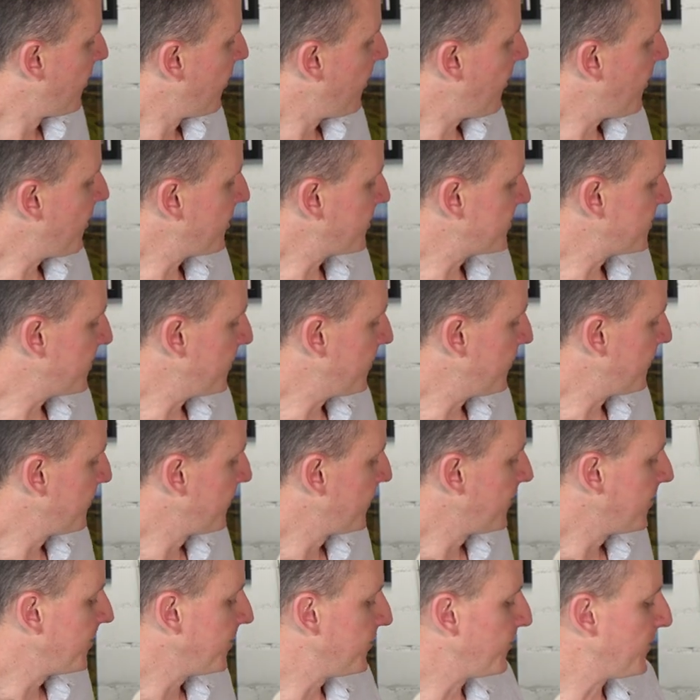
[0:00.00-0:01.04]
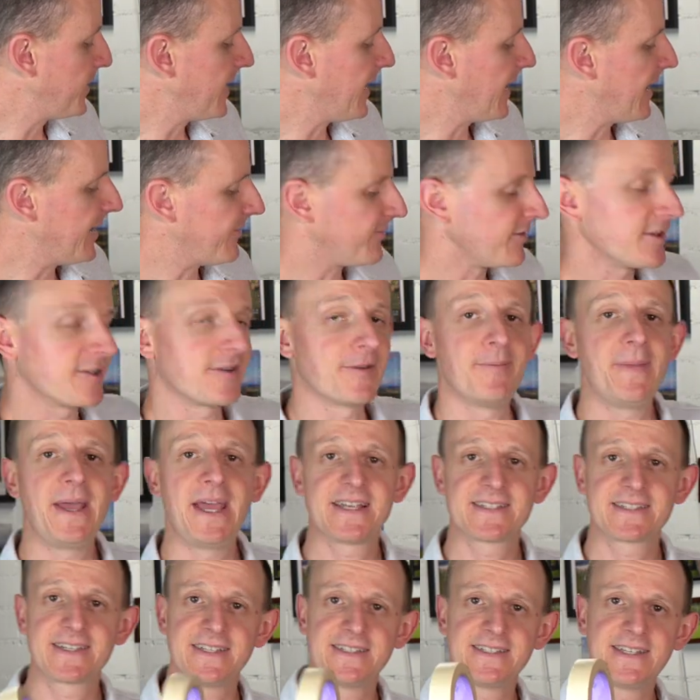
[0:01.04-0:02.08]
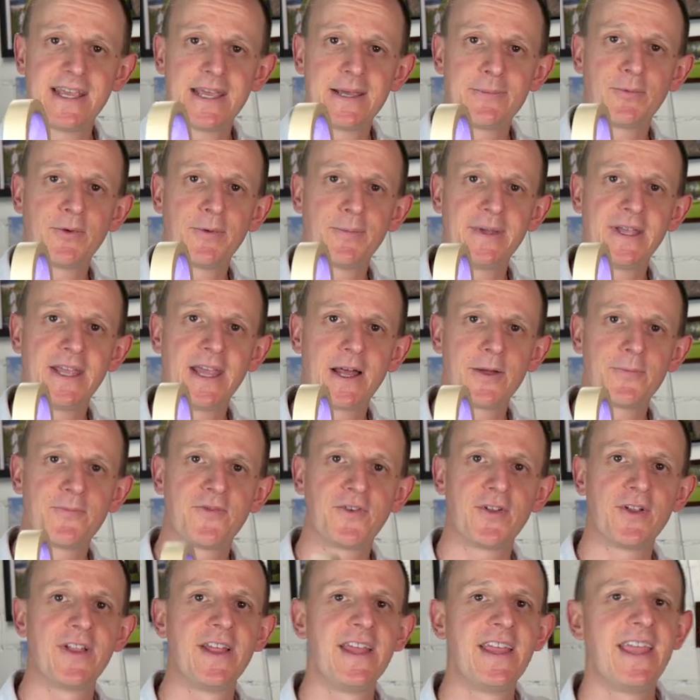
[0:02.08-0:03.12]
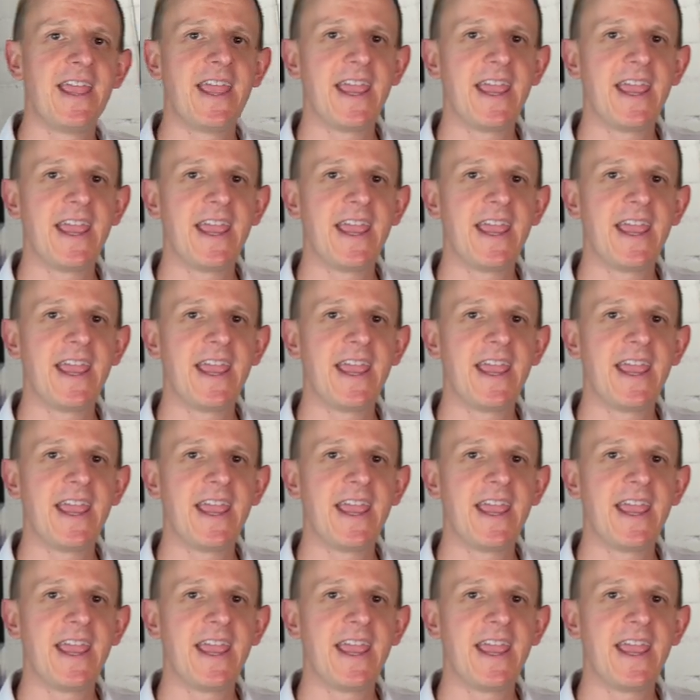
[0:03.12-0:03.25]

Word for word: Also, you wanna have a little masking tape will be helpful